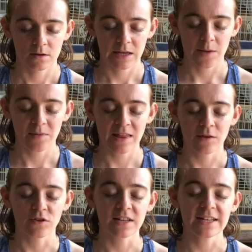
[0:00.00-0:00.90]
Keeping
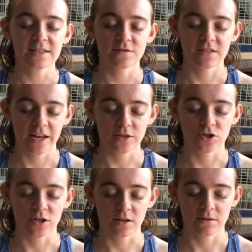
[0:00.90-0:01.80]
that release of
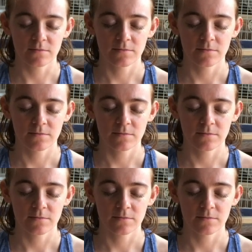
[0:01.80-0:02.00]
tension.